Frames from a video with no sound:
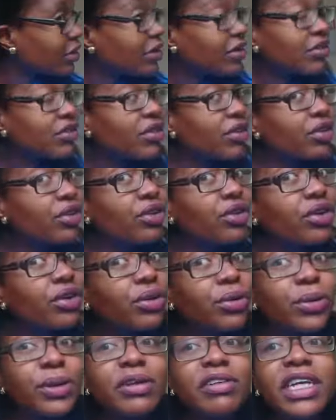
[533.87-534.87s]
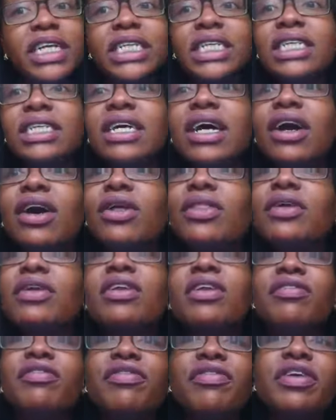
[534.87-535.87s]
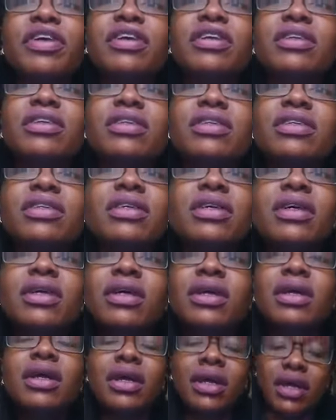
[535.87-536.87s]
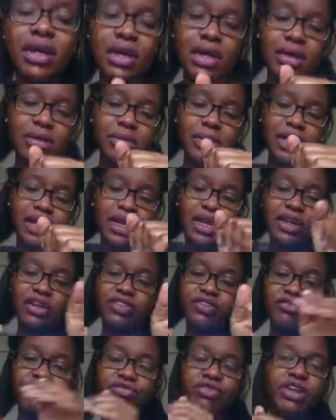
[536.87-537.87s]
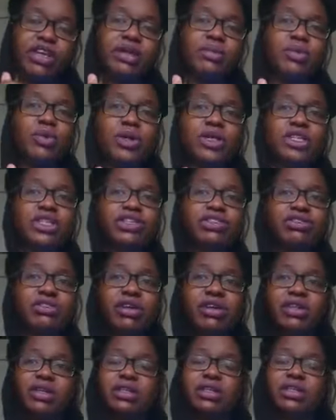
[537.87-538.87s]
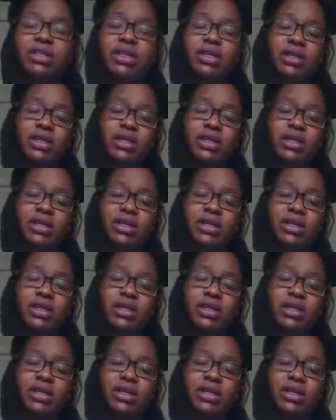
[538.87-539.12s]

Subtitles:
So you can already tell the difference, and my hair is really moisturized,